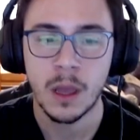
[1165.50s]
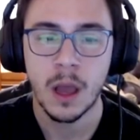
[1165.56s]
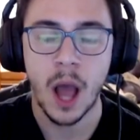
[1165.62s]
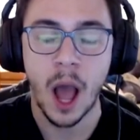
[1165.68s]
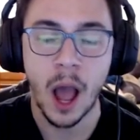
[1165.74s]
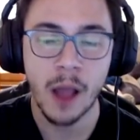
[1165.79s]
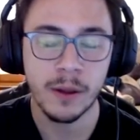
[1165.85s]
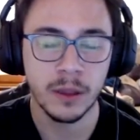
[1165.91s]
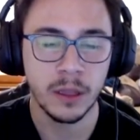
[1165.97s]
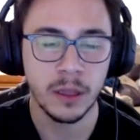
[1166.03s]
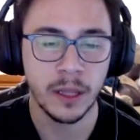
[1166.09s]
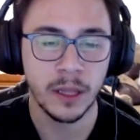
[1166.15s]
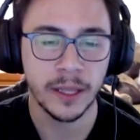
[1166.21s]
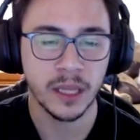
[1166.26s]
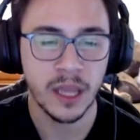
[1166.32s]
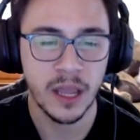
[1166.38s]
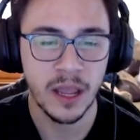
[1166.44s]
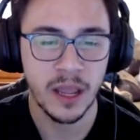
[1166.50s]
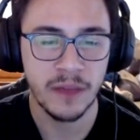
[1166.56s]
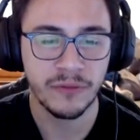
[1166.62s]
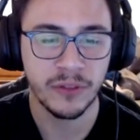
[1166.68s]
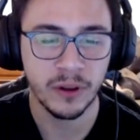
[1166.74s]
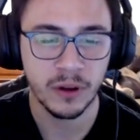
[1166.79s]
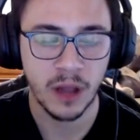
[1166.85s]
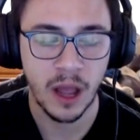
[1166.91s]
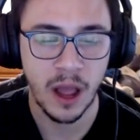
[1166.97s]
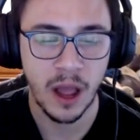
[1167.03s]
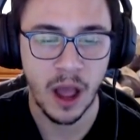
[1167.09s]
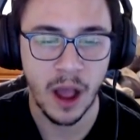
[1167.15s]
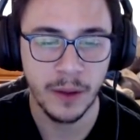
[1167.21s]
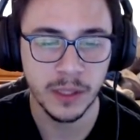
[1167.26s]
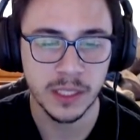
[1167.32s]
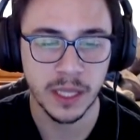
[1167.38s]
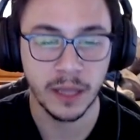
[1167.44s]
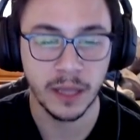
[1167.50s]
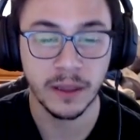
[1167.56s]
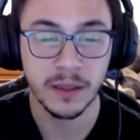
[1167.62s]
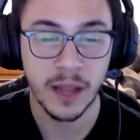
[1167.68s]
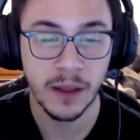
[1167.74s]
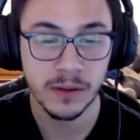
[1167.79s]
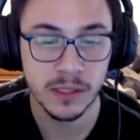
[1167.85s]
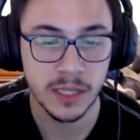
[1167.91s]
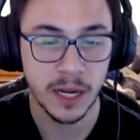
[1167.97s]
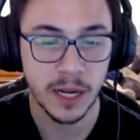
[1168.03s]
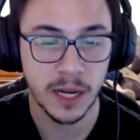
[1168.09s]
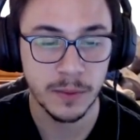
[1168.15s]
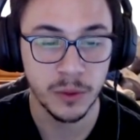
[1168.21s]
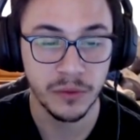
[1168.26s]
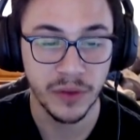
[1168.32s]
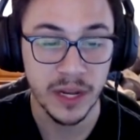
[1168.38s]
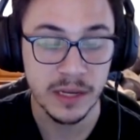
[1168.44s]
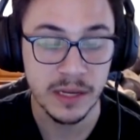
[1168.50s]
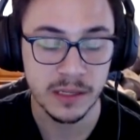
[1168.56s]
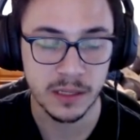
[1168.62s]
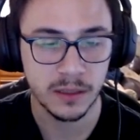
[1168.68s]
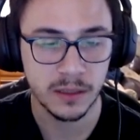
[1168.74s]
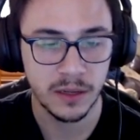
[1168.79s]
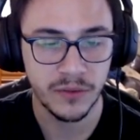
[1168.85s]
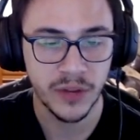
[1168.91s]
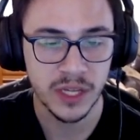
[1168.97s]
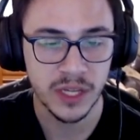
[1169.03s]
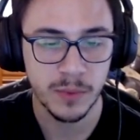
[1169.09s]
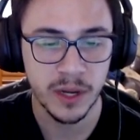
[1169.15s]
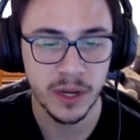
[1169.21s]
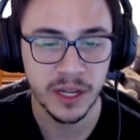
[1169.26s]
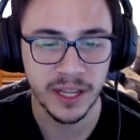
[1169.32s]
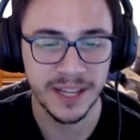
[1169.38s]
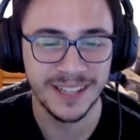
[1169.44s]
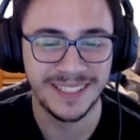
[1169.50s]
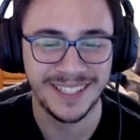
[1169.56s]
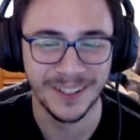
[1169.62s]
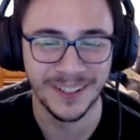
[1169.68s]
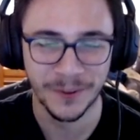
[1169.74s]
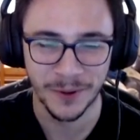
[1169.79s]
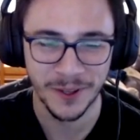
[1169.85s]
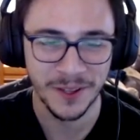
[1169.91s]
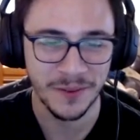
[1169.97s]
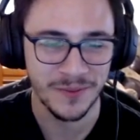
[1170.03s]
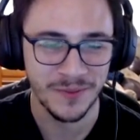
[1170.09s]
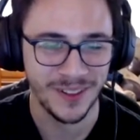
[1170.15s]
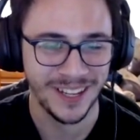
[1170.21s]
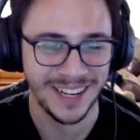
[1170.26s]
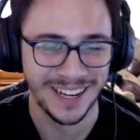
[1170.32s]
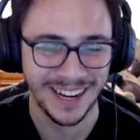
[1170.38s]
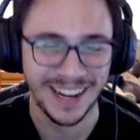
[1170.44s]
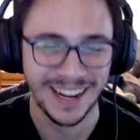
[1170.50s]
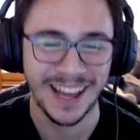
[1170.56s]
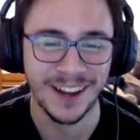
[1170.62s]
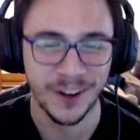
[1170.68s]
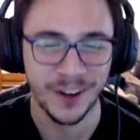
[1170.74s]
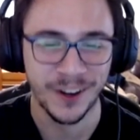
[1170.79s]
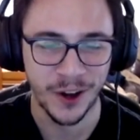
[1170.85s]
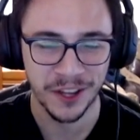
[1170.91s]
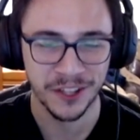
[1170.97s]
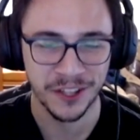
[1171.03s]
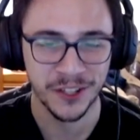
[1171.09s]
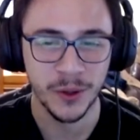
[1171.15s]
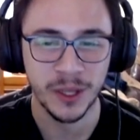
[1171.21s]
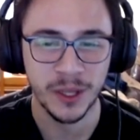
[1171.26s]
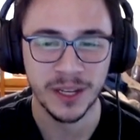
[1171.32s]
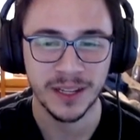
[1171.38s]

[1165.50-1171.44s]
I would say now is the time to invest money into rollerblading. I don't know how you do it.